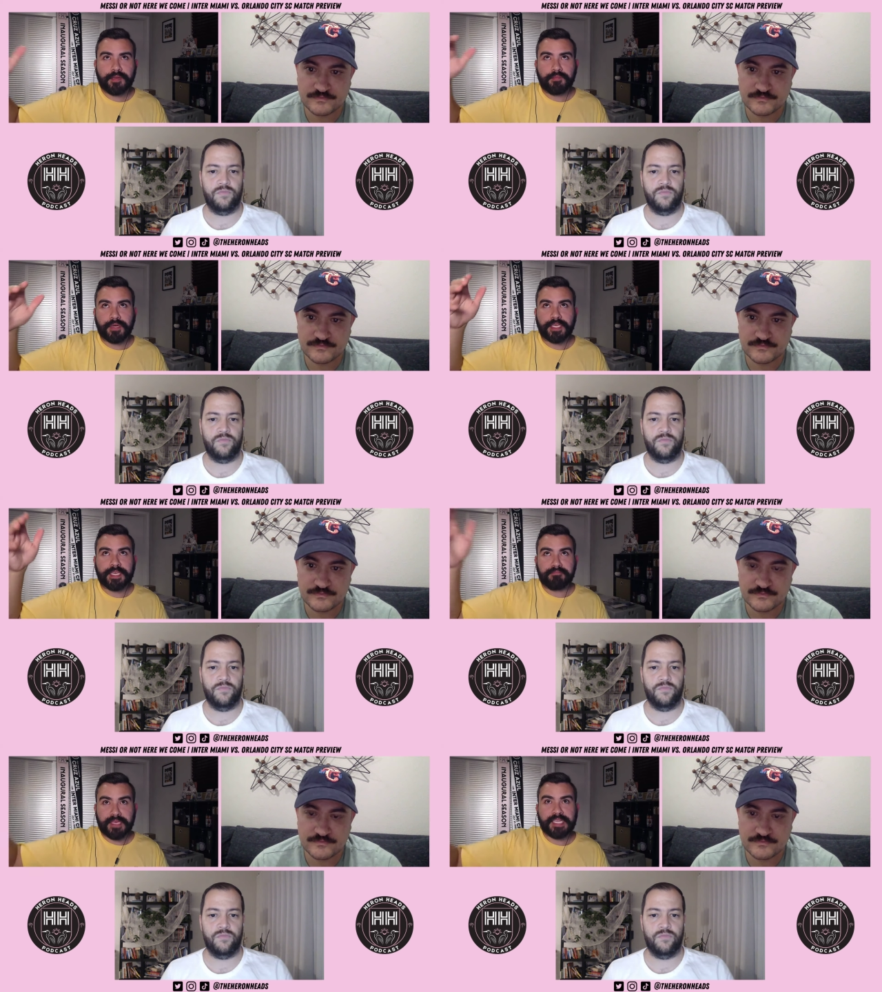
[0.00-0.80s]
Speaker 1: But
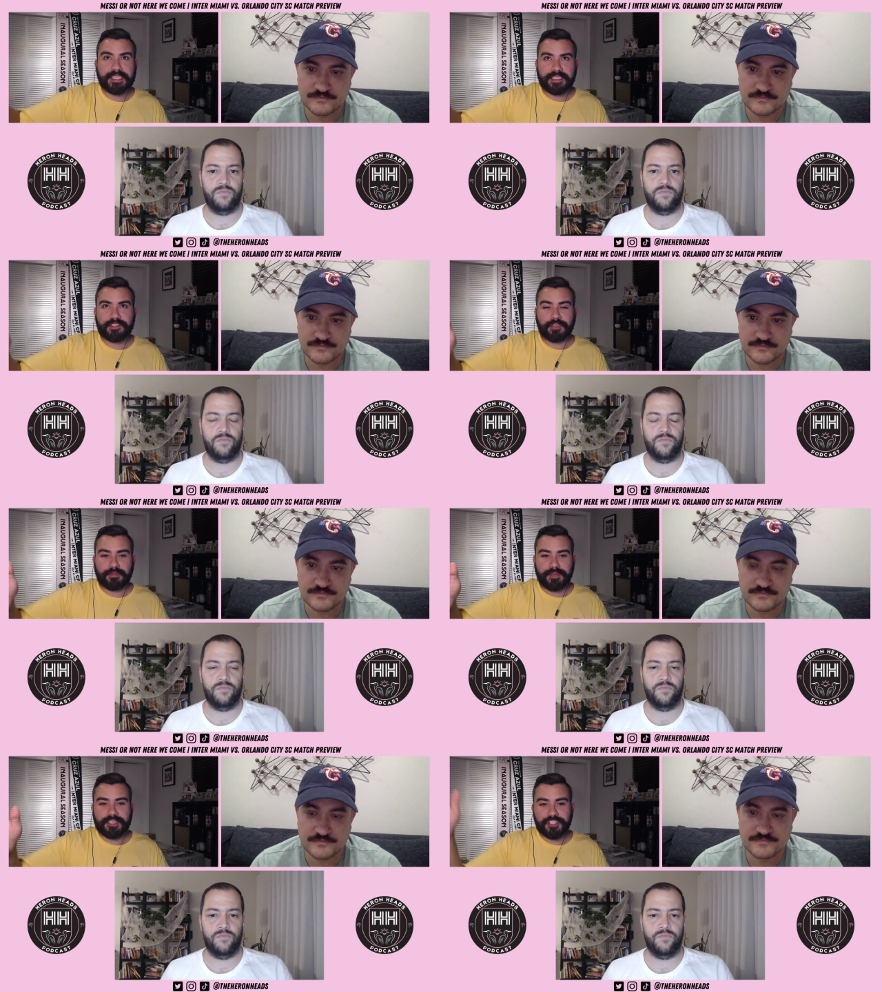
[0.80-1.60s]
immediately to start the
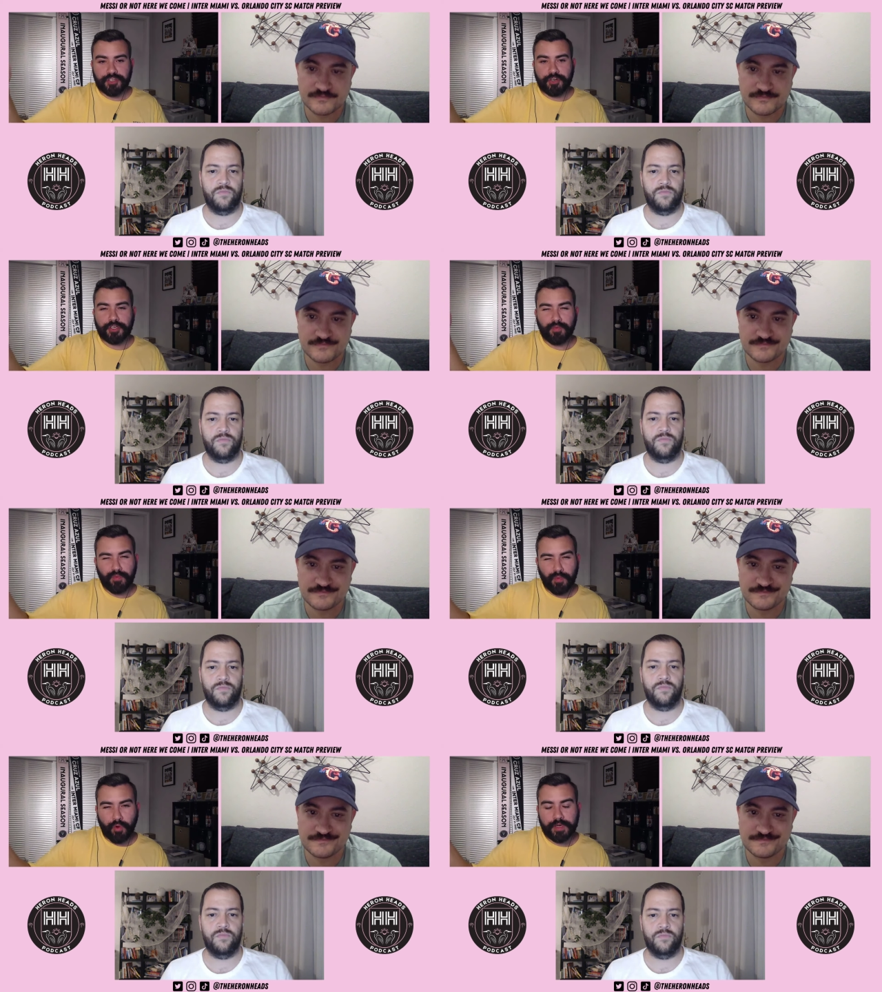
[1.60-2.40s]
match, it turned
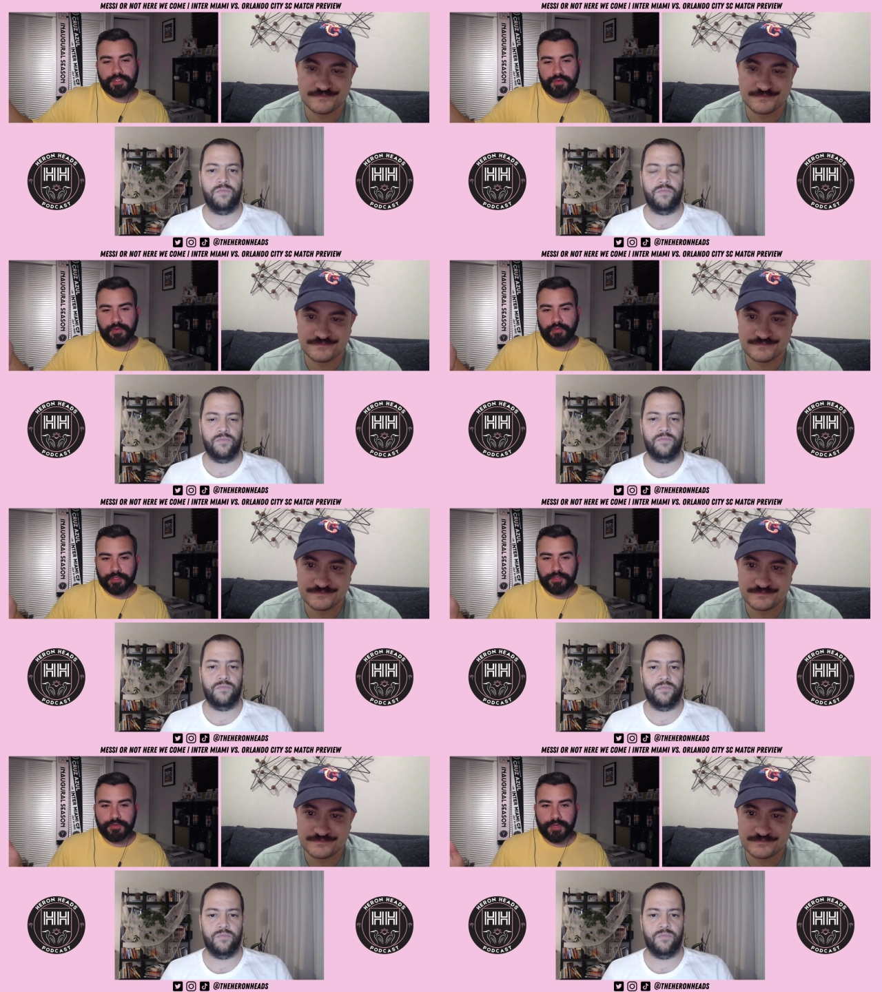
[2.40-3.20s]
more into a 4 2
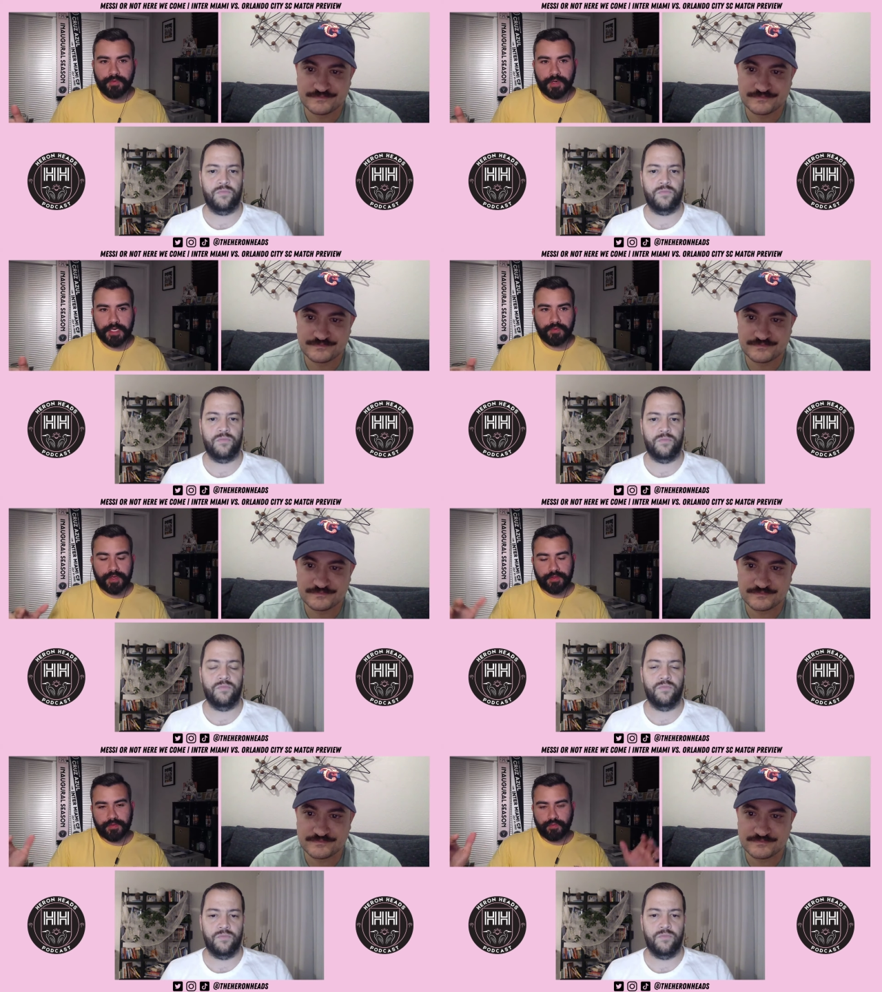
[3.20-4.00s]
3 1 with
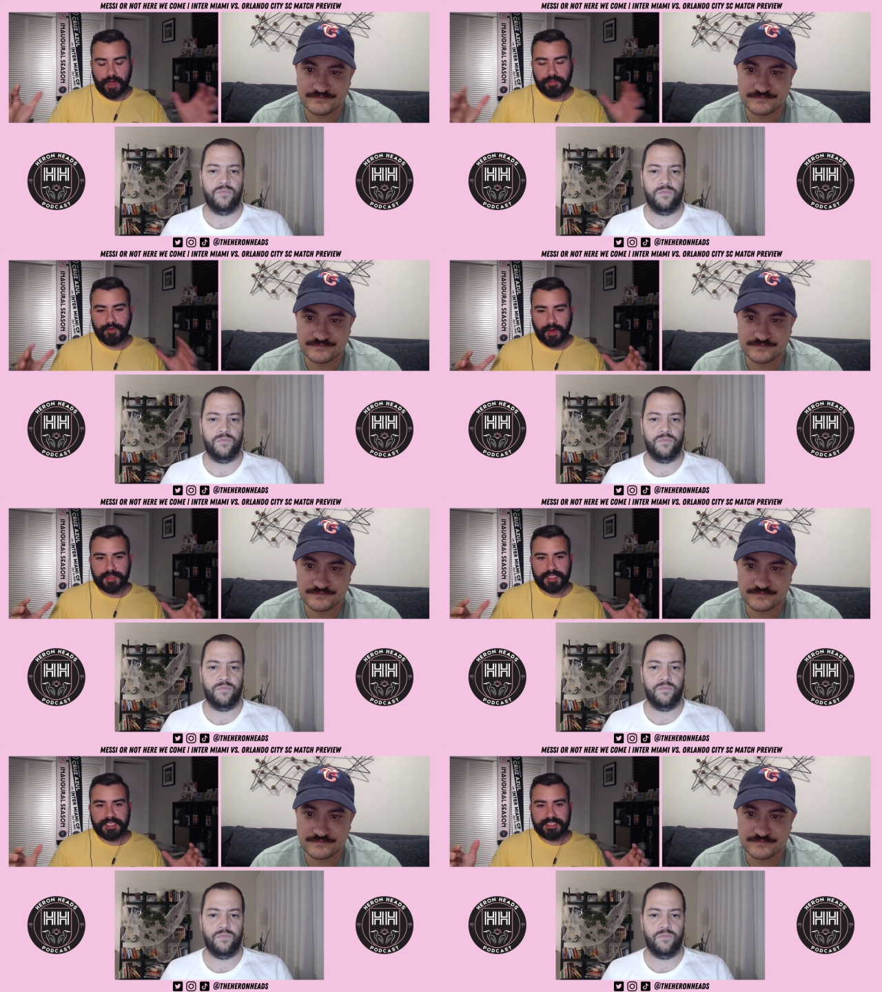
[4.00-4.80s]
Robbie
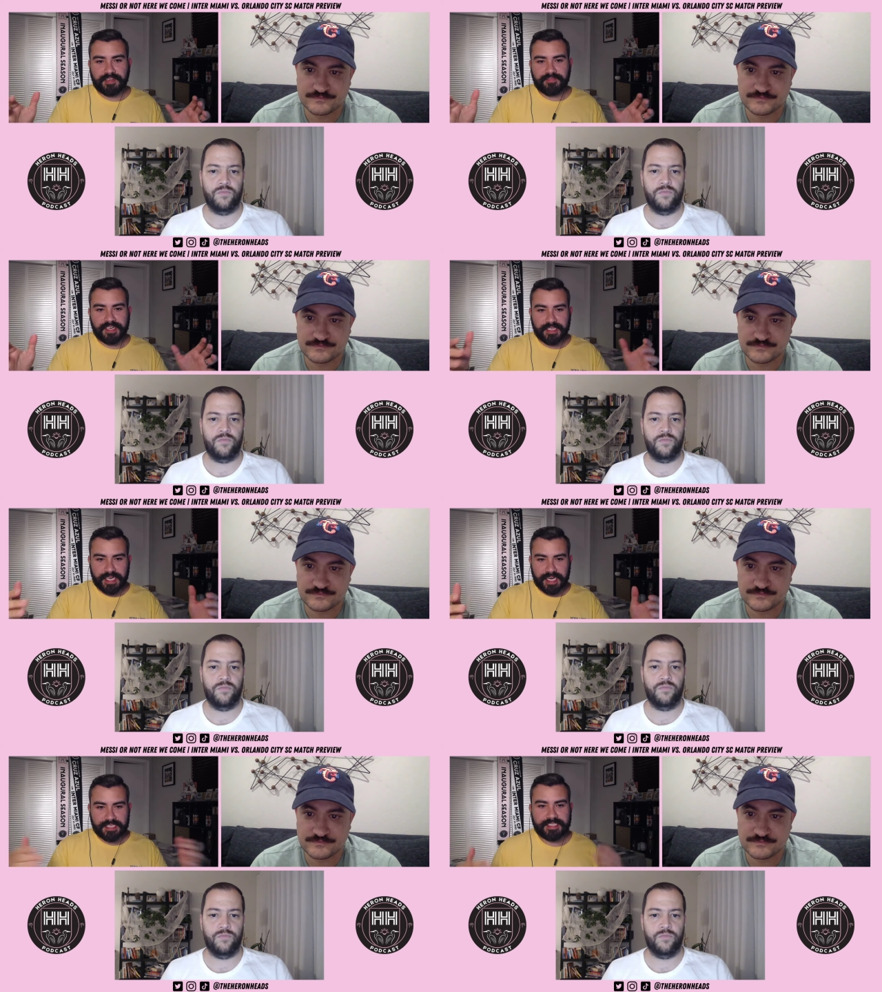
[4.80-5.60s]
Robinson and Stefanelli kind
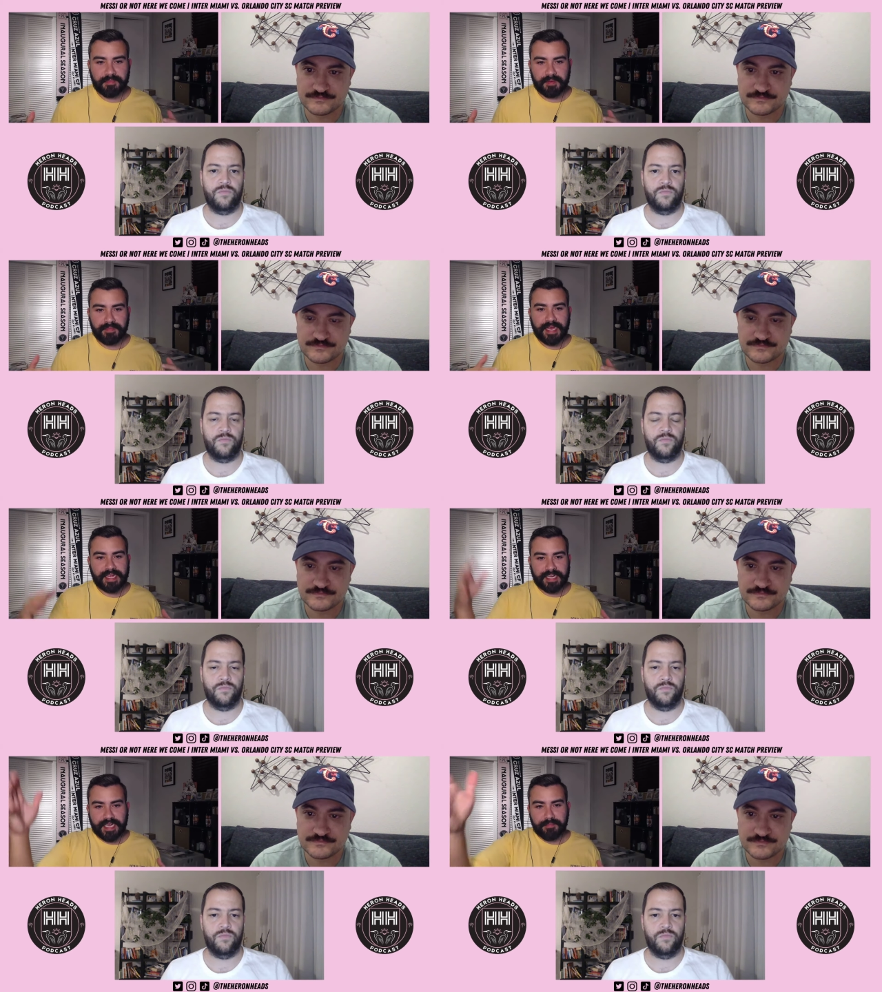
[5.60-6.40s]
of stepping back and
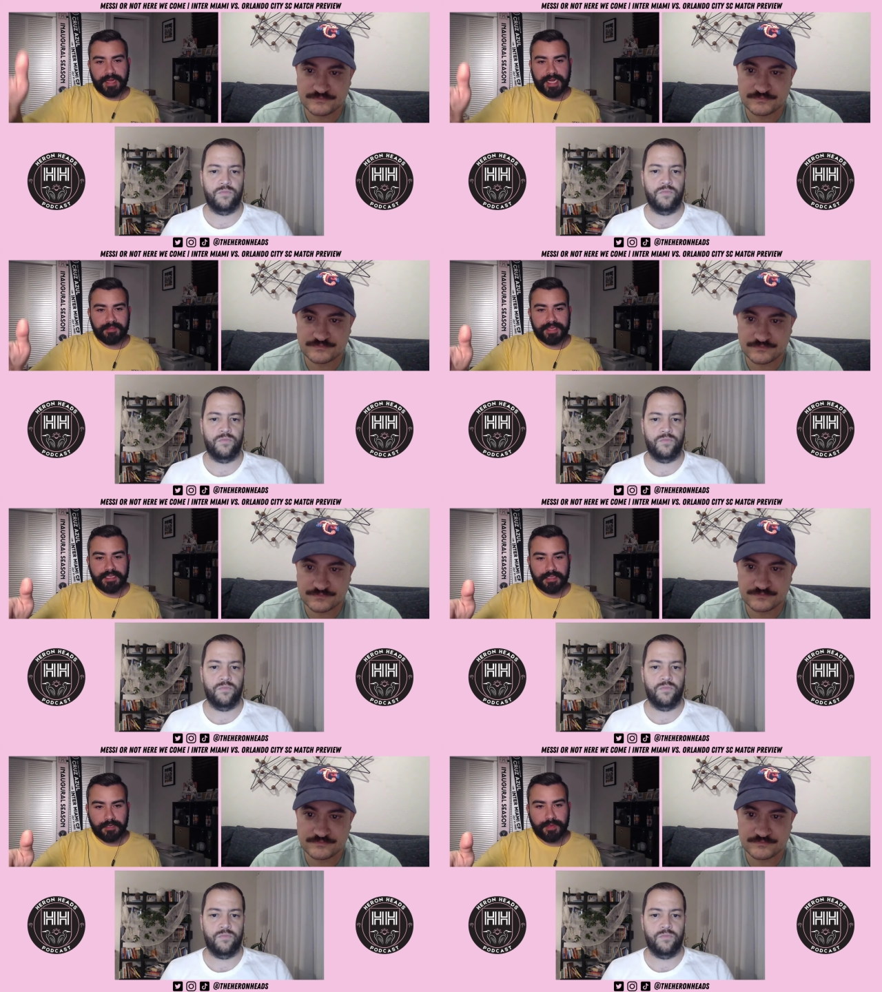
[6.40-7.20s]
Campana being a
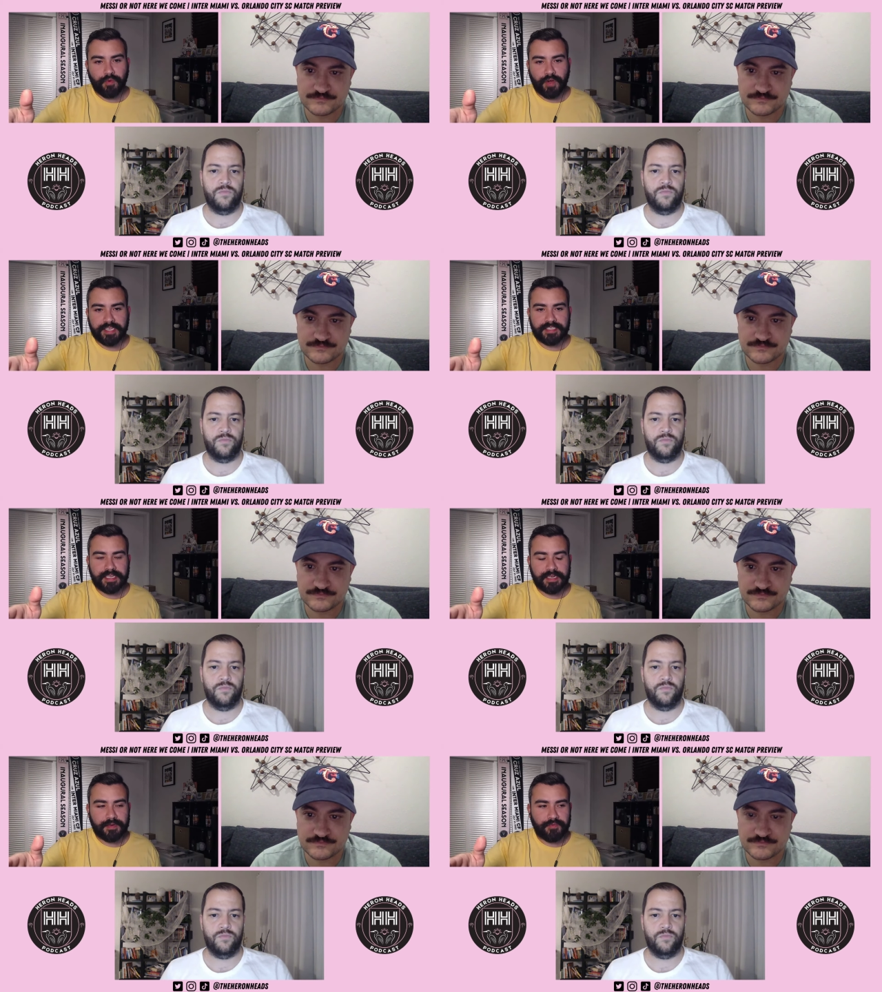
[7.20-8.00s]
little bit more isolated
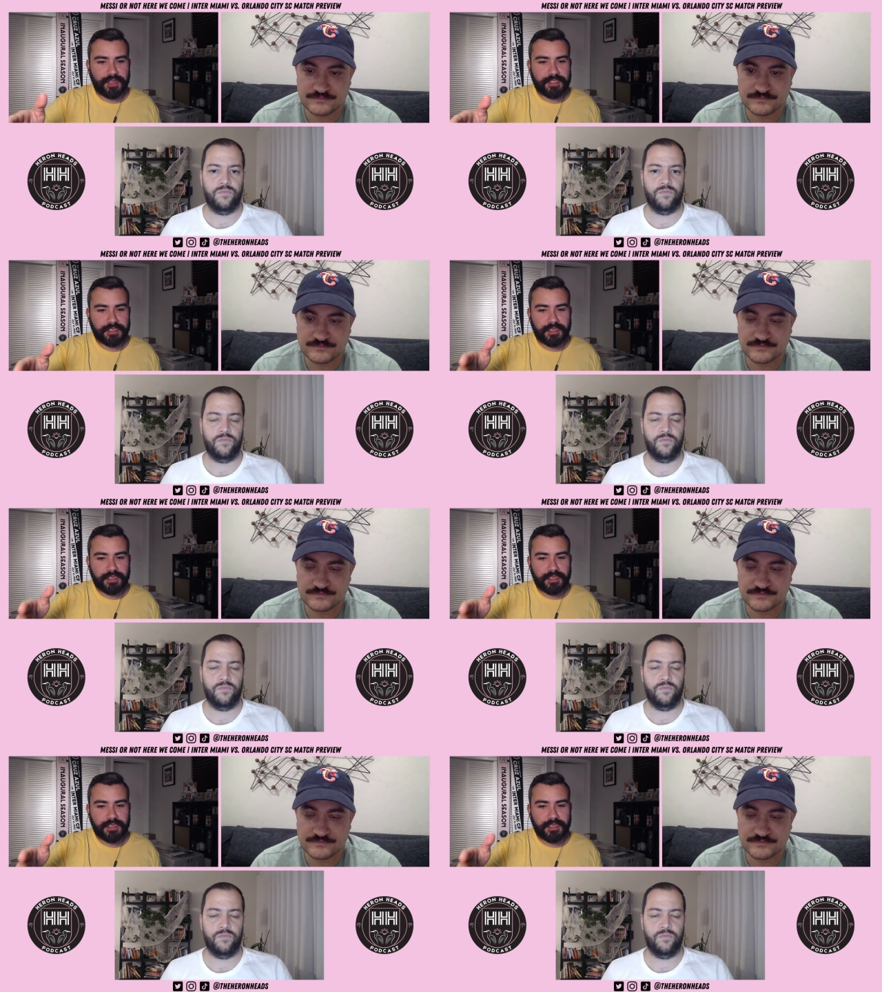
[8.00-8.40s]
up front.